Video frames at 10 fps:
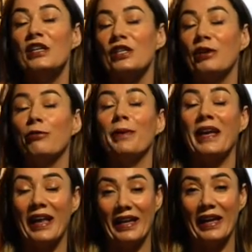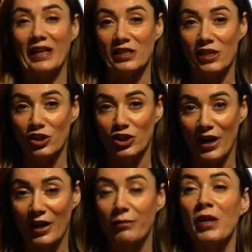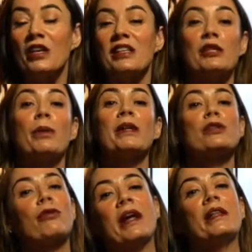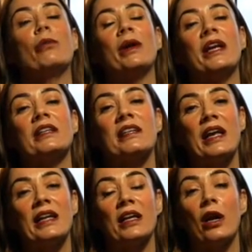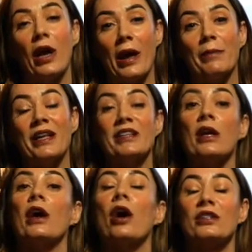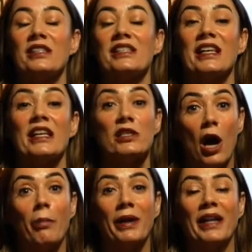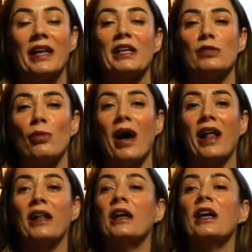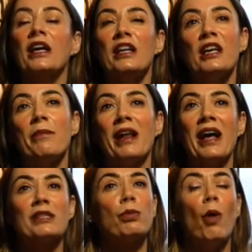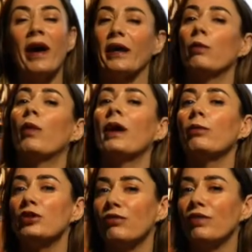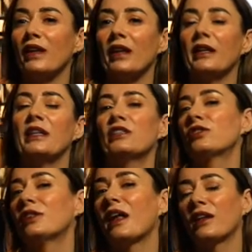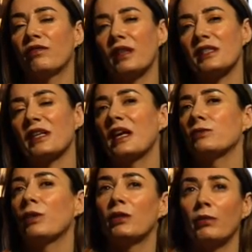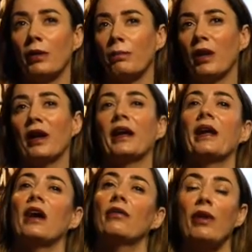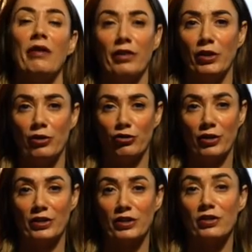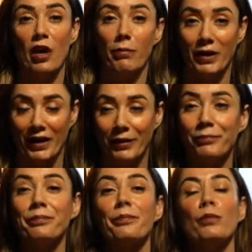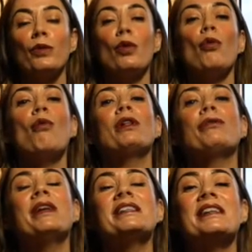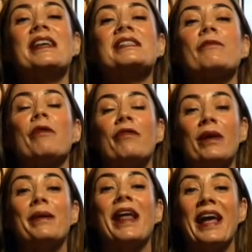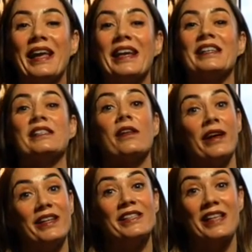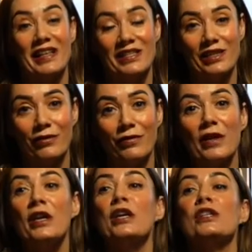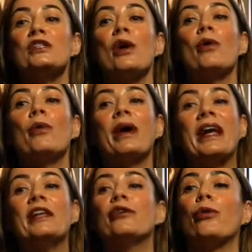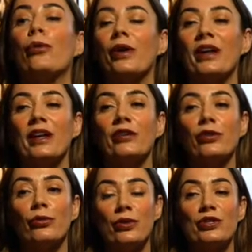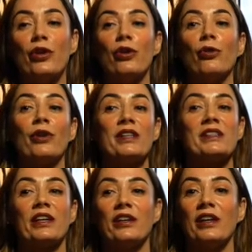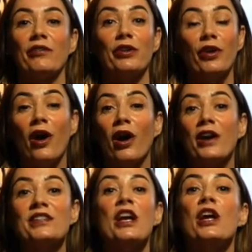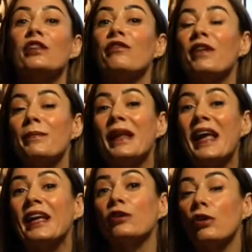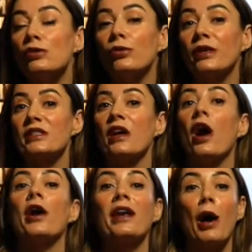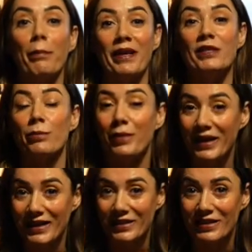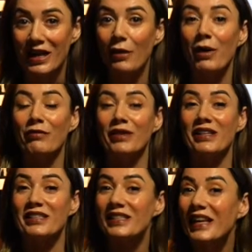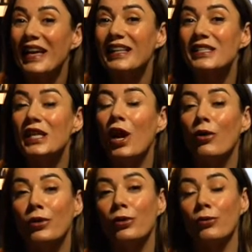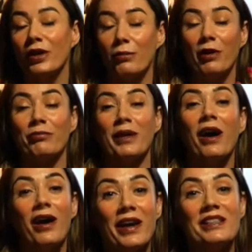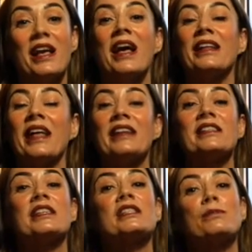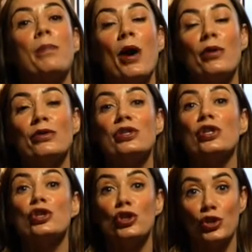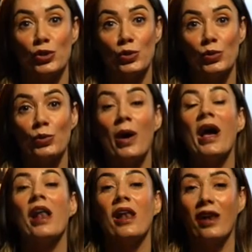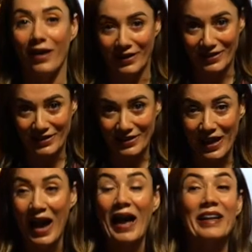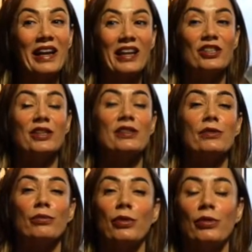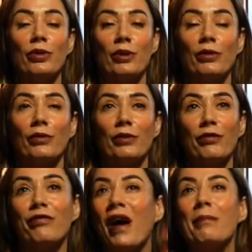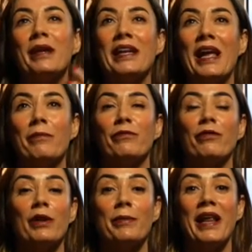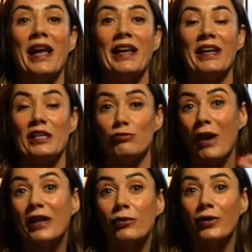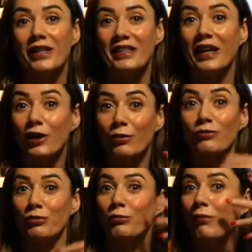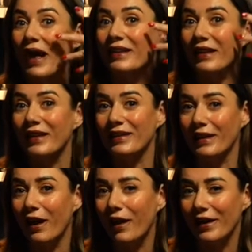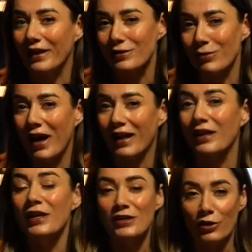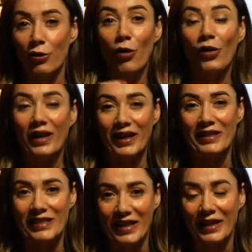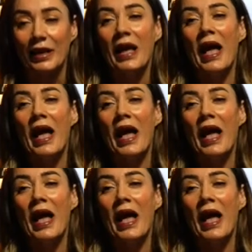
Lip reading: So you would be getting its share. So that's why it's great that we can take it onto the skin topically as well. Now you might ask why would you feel that you need to do that, and if that's the case, why don't we apply every nutrient topically? Well, the reason is vitamin A is light sensitive. So in your internal organs like your liver and your heart, the vitamin A in those organs are not being depleted. However, the skin is the only organ apart from the eyes that is exposed to light. And that actually is the family name for vitamin A is retinoids, and that comes from retina in the eye as well. So they're all linked in.